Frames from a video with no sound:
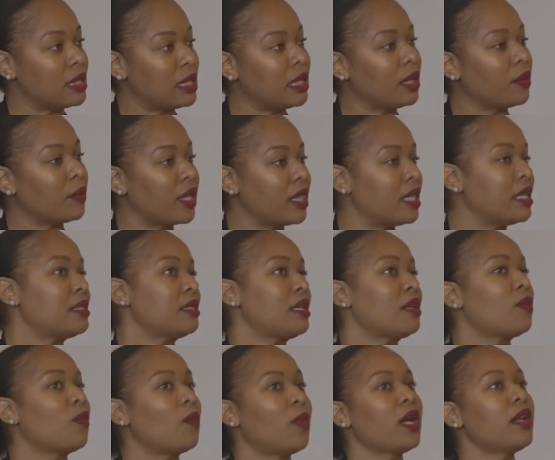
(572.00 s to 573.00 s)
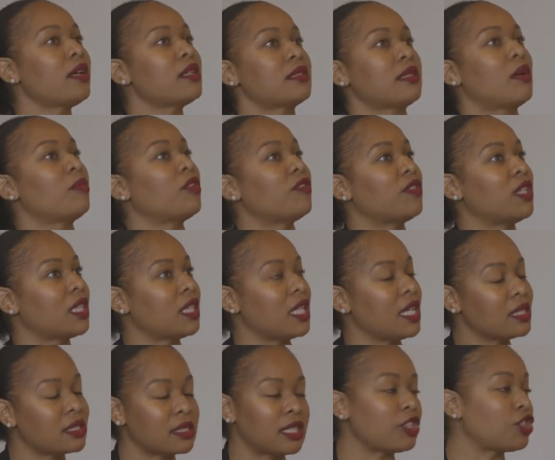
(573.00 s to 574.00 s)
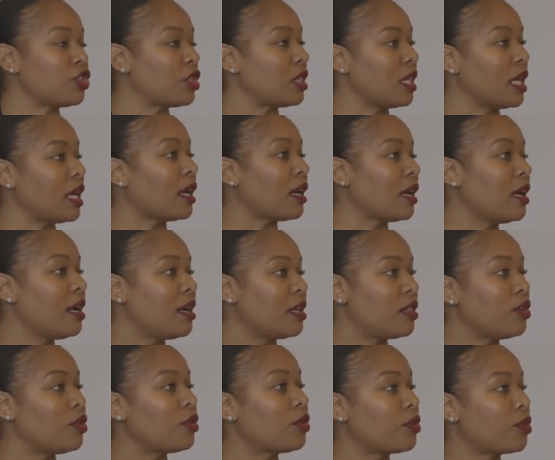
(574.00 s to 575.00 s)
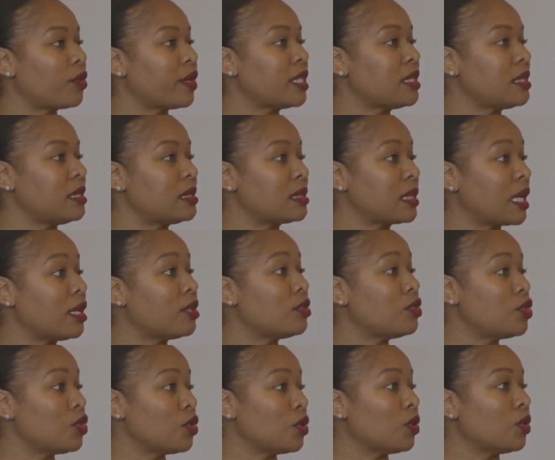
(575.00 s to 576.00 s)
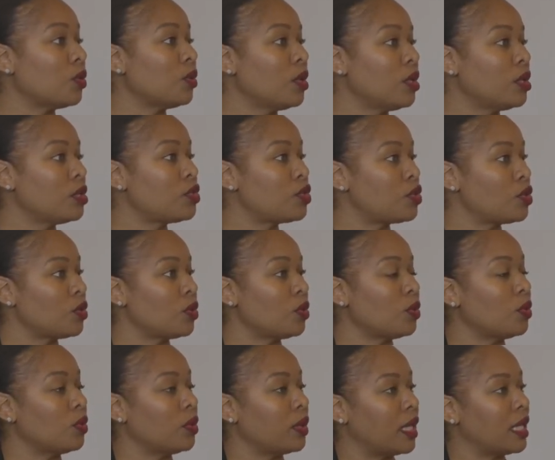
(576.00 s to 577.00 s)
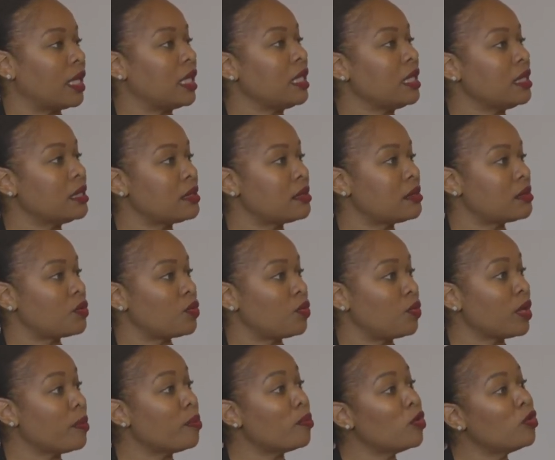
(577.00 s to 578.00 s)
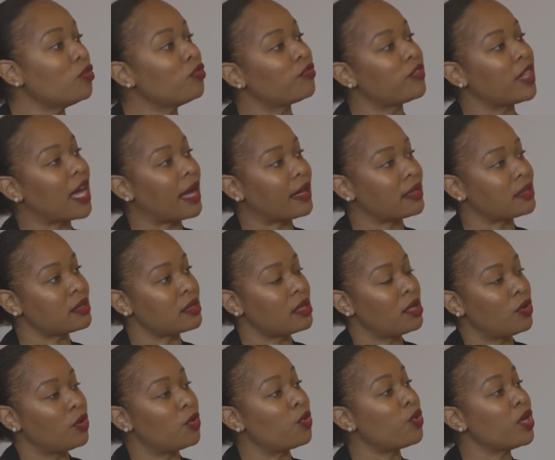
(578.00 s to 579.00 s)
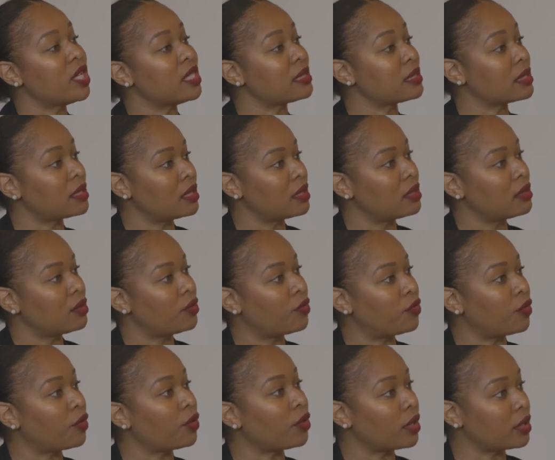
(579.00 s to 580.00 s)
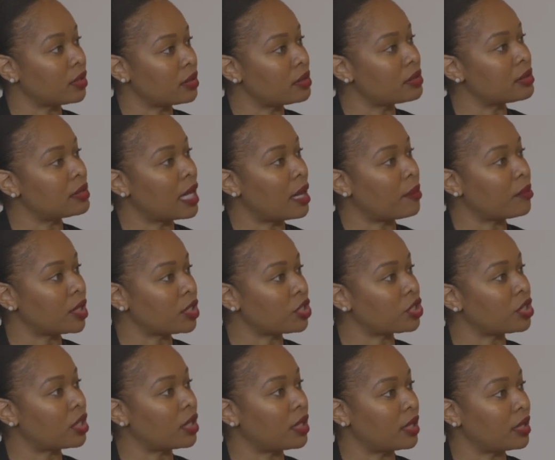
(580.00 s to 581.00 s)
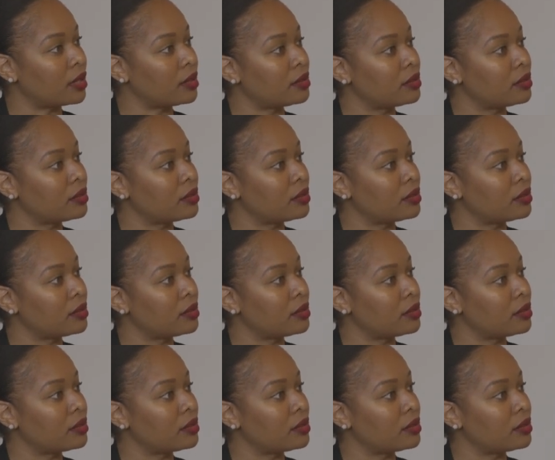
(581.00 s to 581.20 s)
dealing with it? And what are some of the things that you think the authorities can do to at least remove that risk for Zambia Sugar